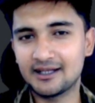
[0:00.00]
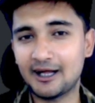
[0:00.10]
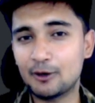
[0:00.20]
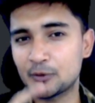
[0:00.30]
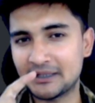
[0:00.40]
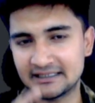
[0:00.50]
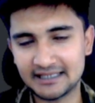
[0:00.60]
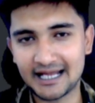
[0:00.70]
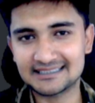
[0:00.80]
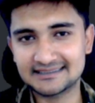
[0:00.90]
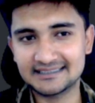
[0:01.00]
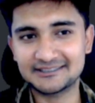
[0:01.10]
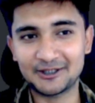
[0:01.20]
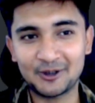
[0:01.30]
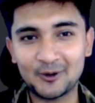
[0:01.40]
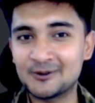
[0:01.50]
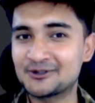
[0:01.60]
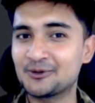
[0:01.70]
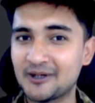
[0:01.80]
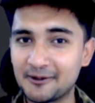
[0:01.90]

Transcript: how to manage access, and also